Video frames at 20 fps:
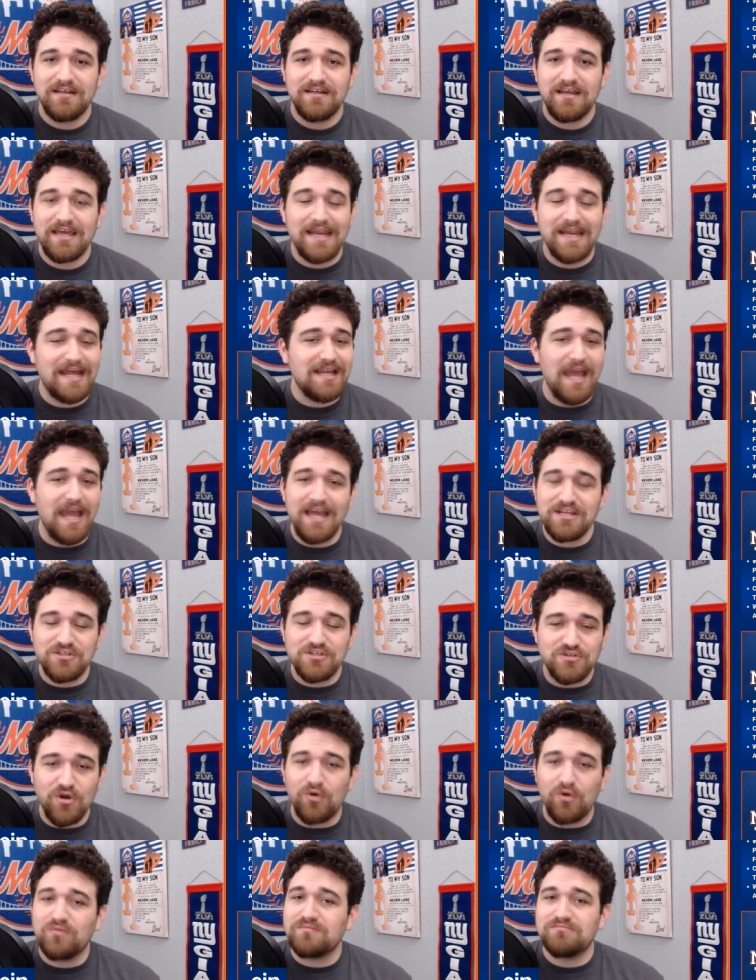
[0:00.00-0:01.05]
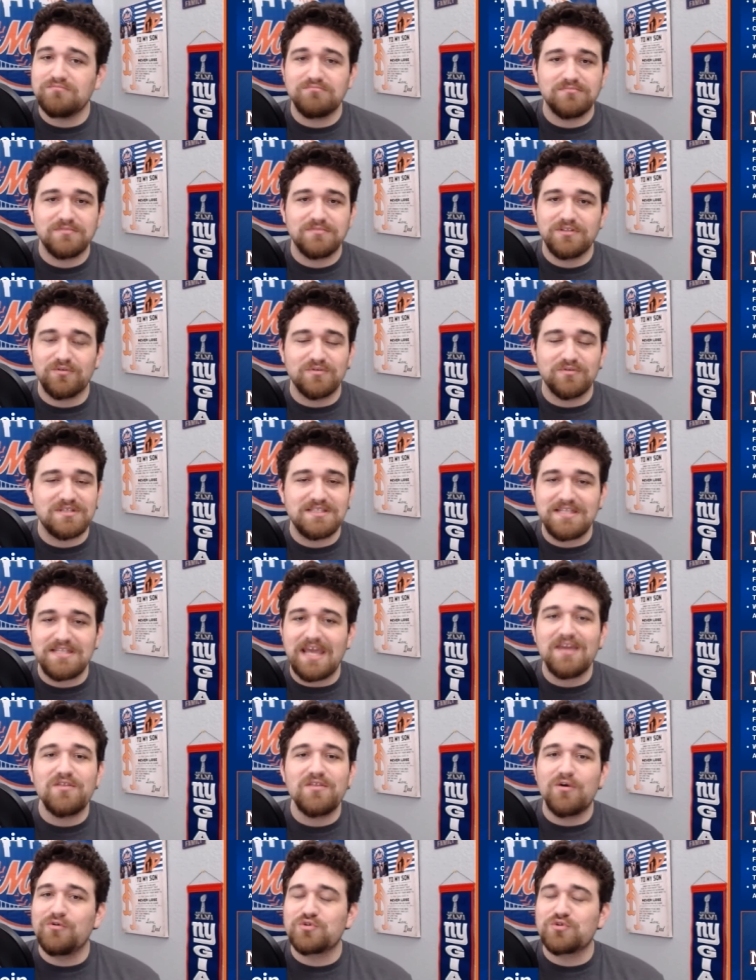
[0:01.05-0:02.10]
And I don't, you know, say
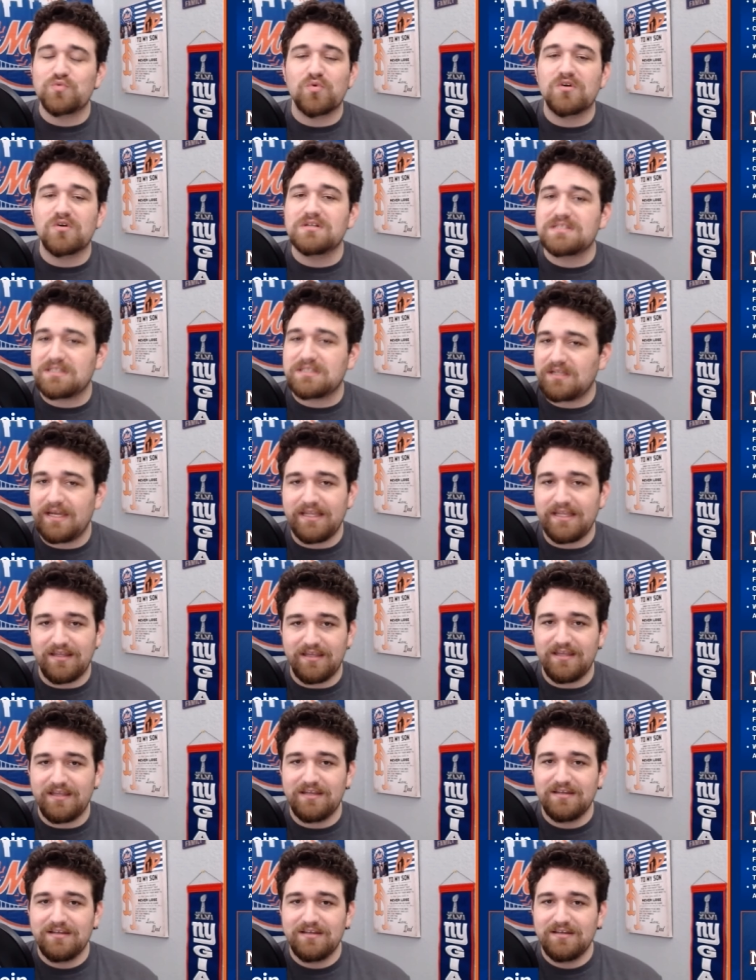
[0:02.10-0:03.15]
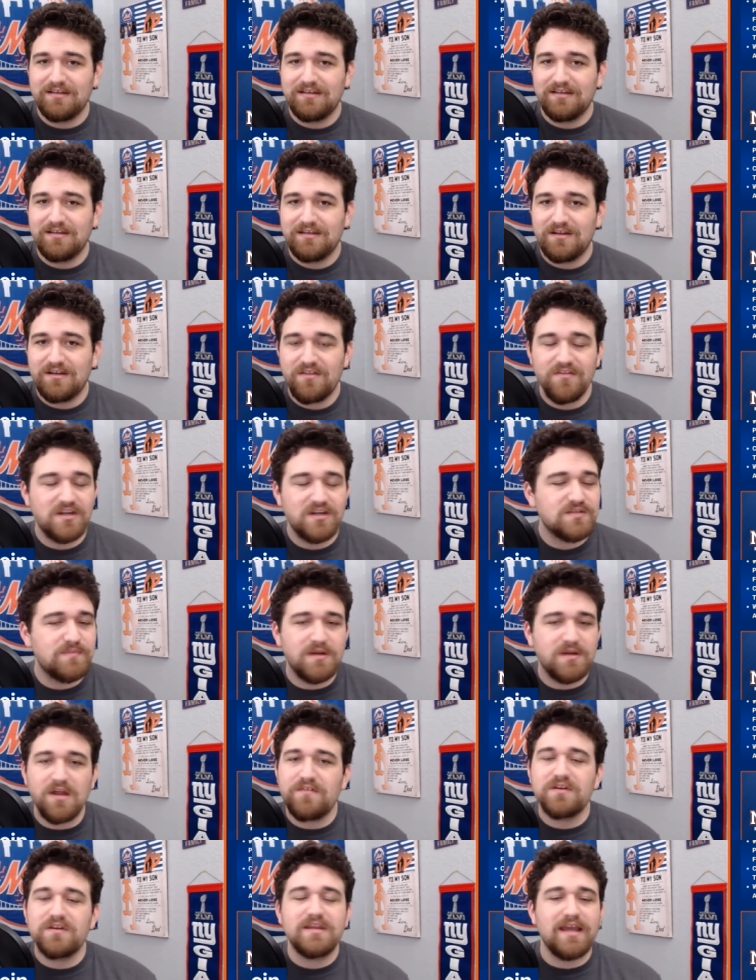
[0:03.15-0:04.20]
those words lightly. There's been
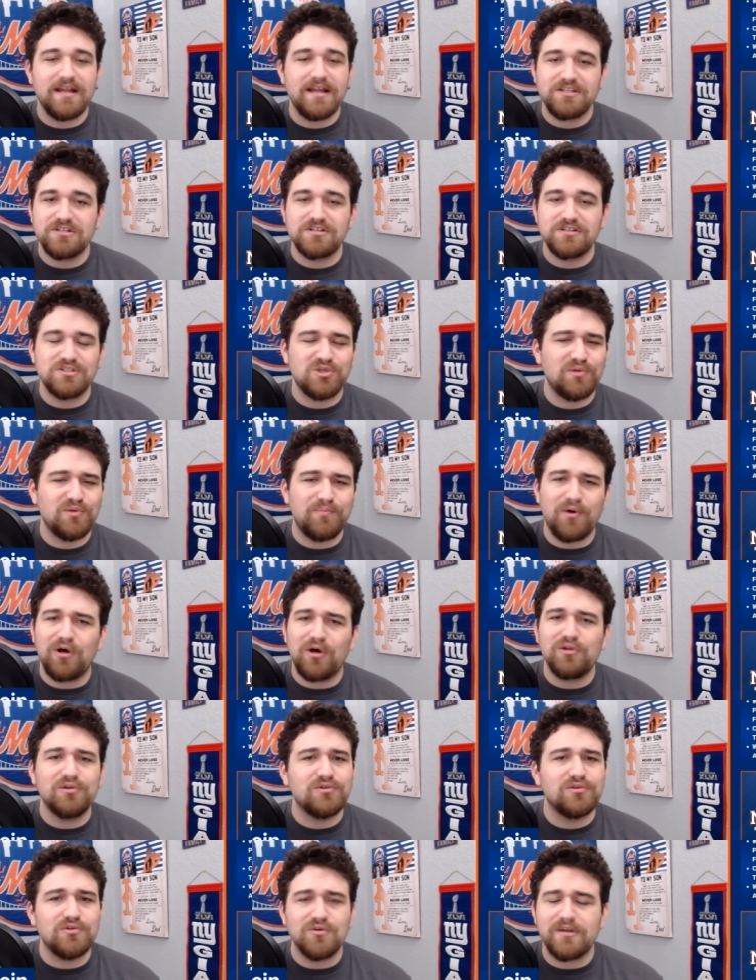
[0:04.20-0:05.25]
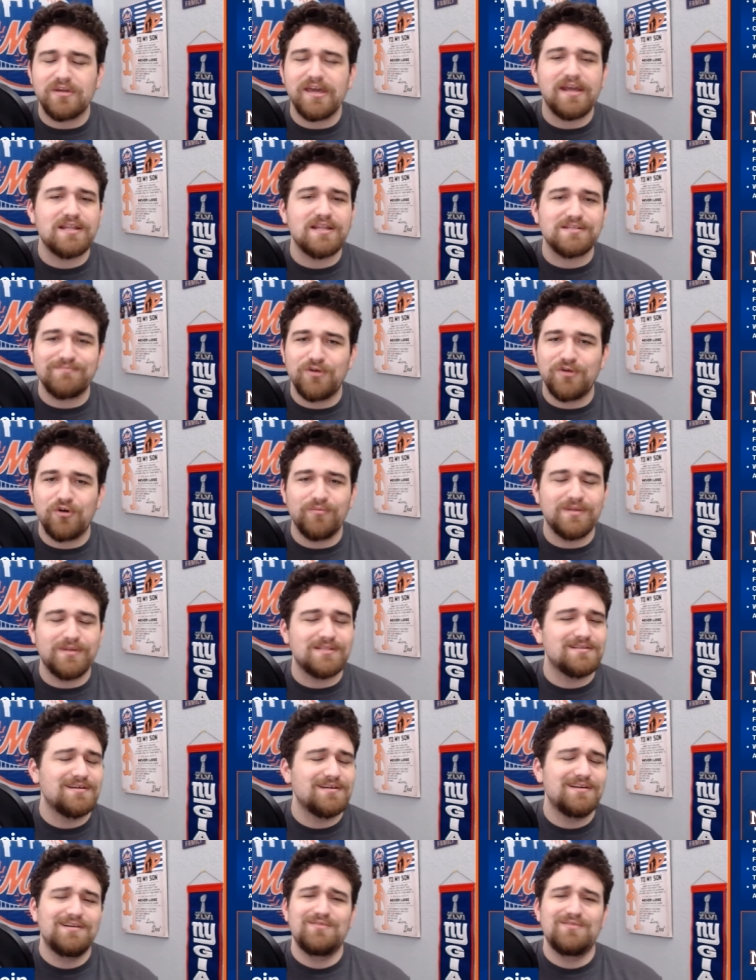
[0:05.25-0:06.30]
other catchers, you know, Paulo Duque had his moments.
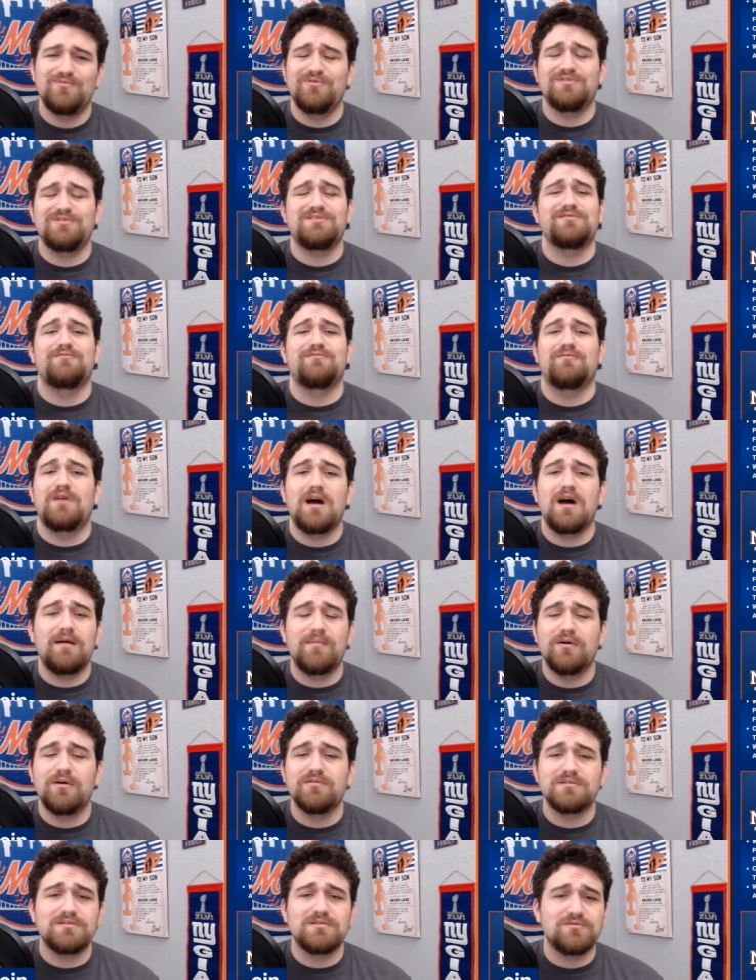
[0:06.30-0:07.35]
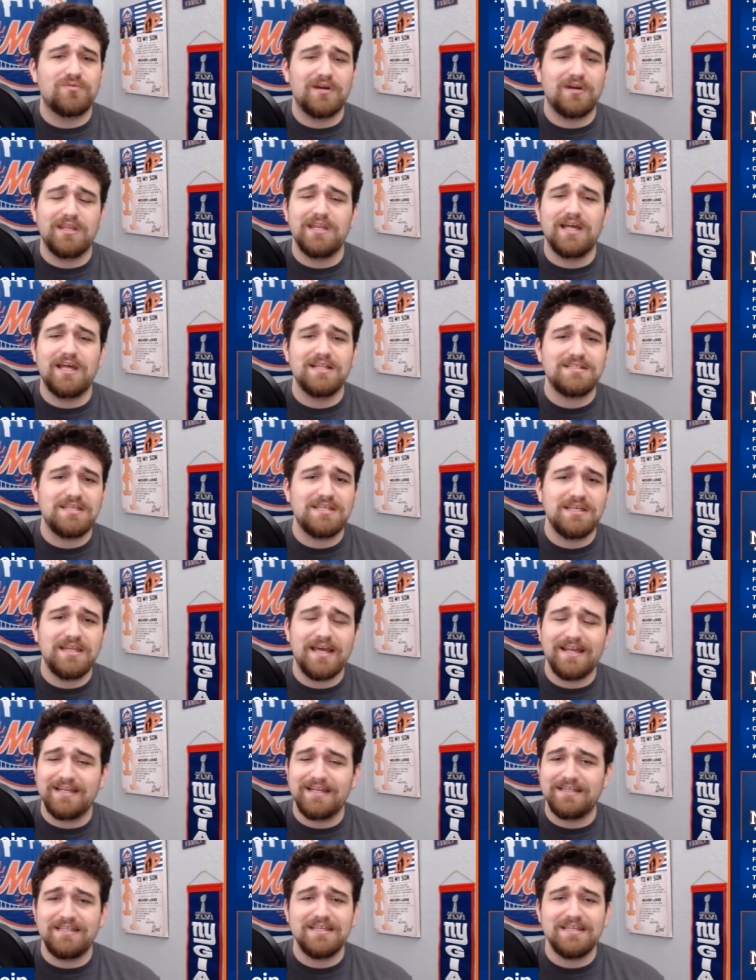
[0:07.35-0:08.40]
Wilson Ramos in 2019 had
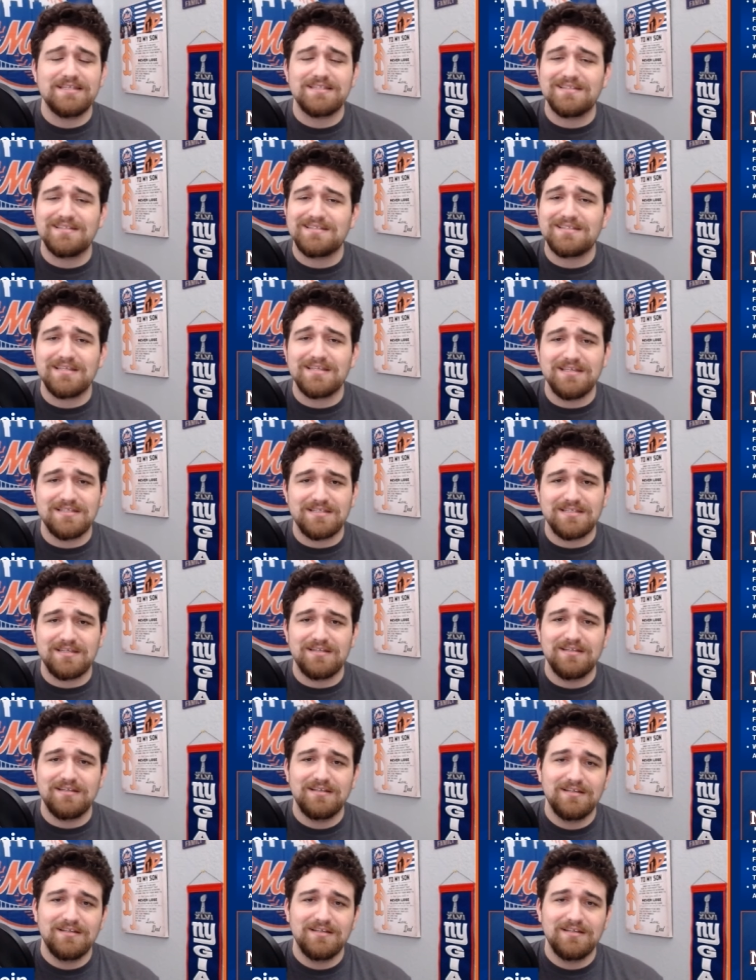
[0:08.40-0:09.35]
a decent season.